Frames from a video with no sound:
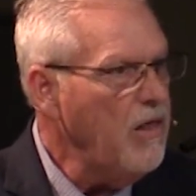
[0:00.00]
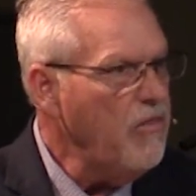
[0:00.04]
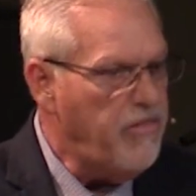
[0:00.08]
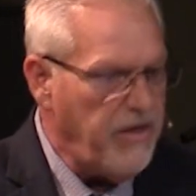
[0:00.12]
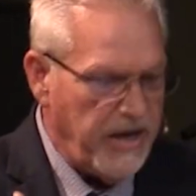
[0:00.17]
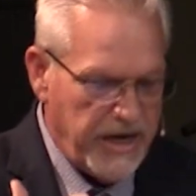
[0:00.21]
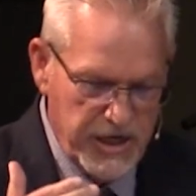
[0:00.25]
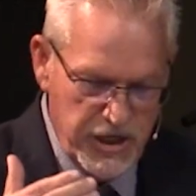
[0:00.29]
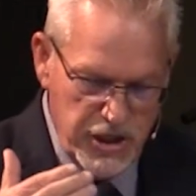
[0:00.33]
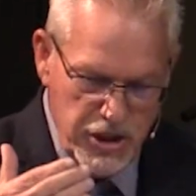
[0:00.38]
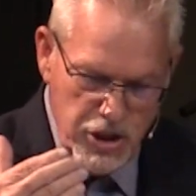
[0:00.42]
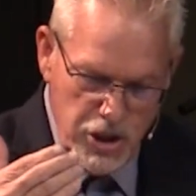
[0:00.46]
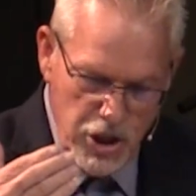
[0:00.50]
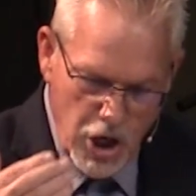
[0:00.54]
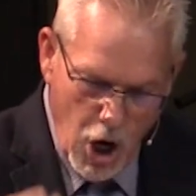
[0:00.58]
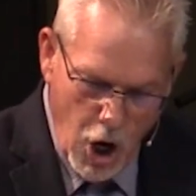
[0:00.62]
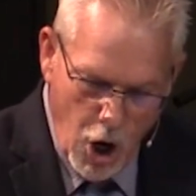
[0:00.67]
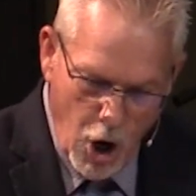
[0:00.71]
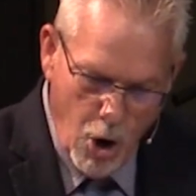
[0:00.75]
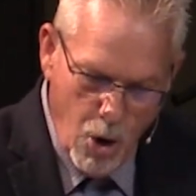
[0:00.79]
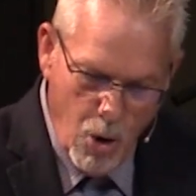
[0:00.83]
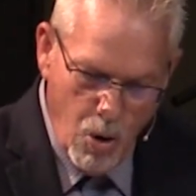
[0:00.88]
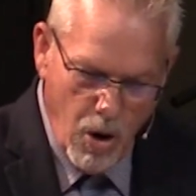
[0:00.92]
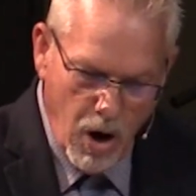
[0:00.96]
then
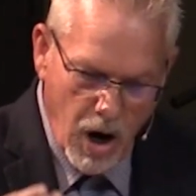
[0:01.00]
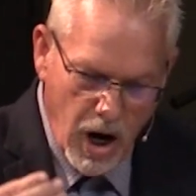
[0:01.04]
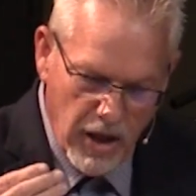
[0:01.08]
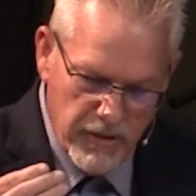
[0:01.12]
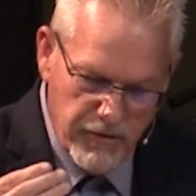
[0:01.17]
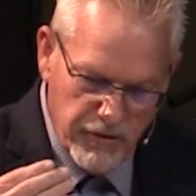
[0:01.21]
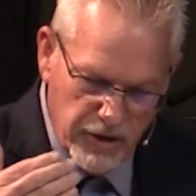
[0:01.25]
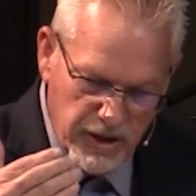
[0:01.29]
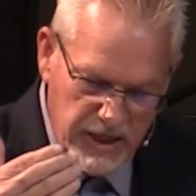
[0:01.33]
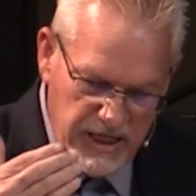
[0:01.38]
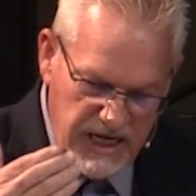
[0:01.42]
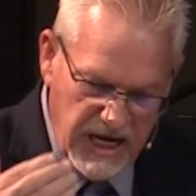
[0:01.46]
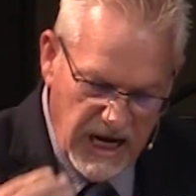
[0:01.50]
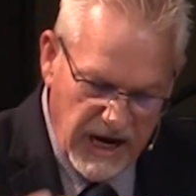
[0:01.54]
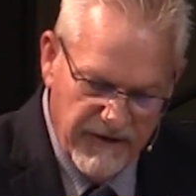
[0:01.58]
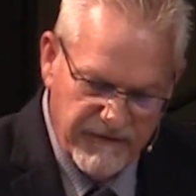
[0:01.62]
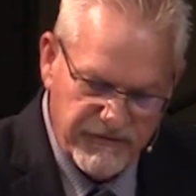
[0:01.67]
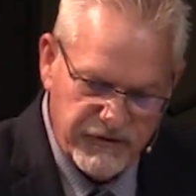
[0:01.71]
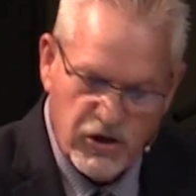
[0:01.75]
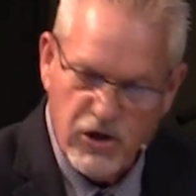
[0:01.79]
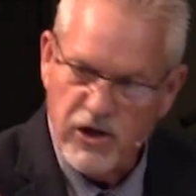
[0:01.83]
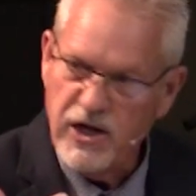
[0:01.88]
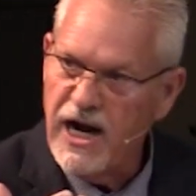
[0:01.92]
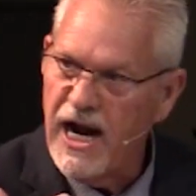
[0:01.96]
no other
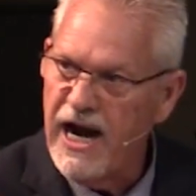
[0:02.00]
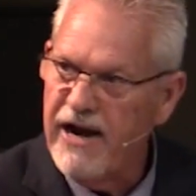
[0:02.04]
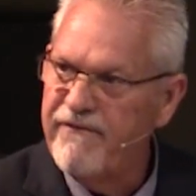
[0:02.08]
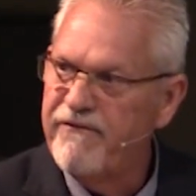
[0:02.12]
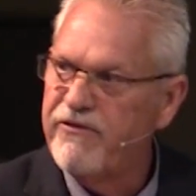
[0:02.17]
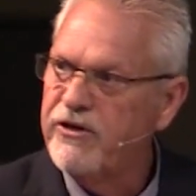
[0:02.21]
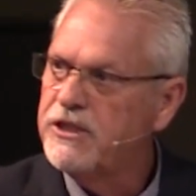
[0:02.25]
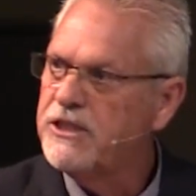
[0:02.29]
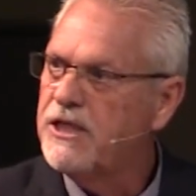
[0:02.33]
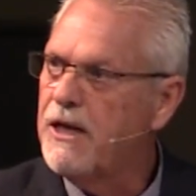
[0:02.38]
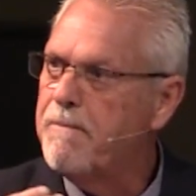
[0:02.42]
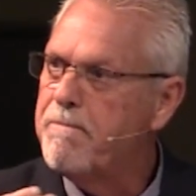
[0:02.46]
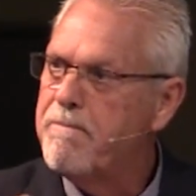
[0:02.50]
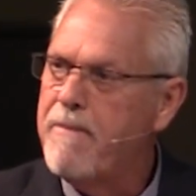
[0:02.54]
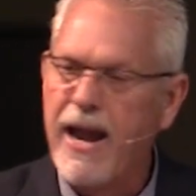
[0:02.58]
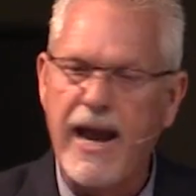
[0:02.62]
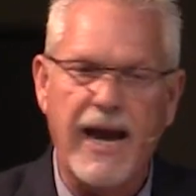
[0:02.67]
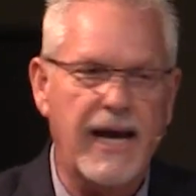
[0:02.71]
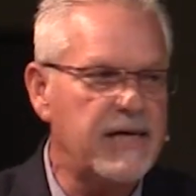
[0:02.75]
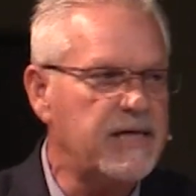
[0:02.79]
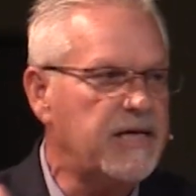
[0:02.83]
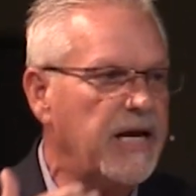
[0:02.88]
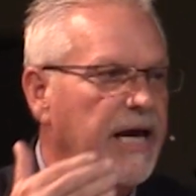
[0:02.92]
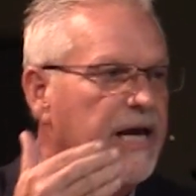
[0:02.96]
gift could ever
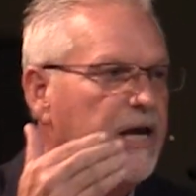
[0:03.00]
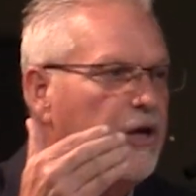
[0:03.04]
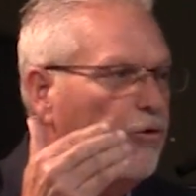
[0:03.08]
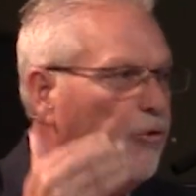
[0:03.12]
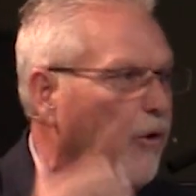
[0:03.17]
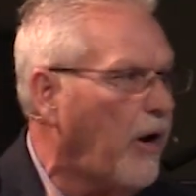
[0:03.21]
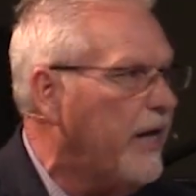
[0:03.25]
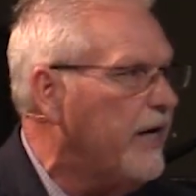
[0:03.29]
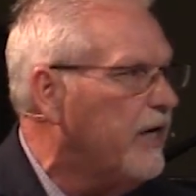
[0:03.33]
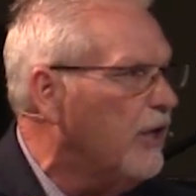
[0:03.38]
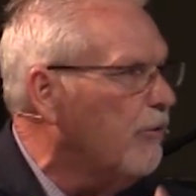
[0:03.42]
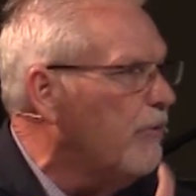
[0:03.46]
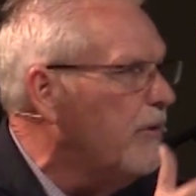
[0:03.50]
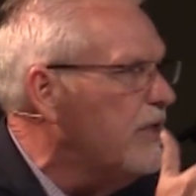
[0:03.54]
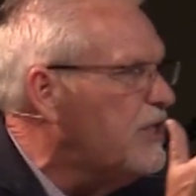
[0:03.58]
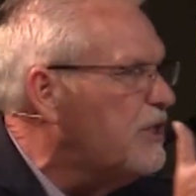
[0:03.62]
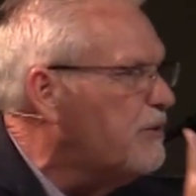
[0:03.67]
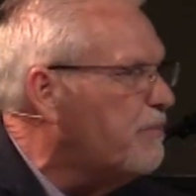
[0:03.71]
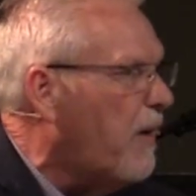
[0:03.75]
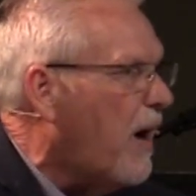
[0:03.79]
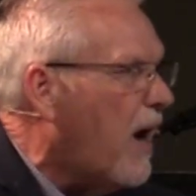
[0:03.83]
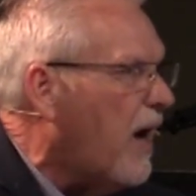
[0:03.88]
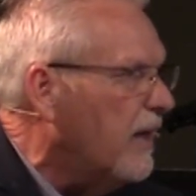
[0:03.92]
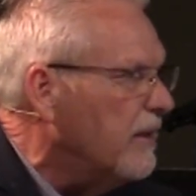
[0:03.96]
demand a greater
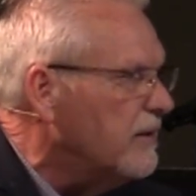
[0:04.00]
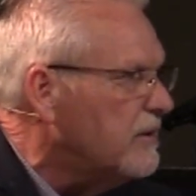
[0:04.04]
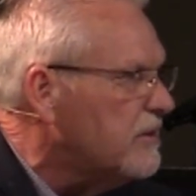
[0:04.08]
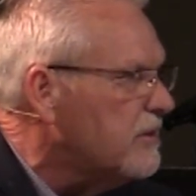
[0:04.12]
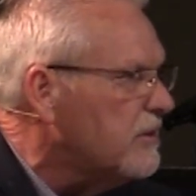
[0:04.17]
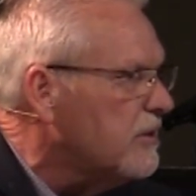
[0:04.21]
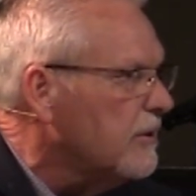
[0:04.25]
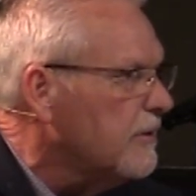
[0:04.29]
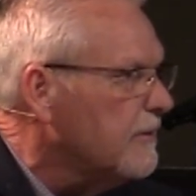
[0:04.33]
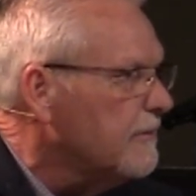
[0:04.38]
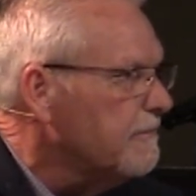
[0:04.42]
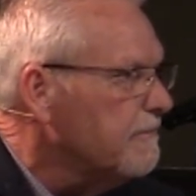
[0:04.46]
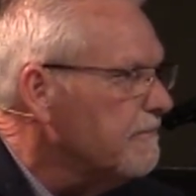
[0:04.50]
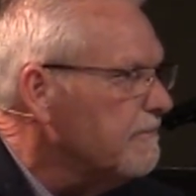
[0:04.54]
response.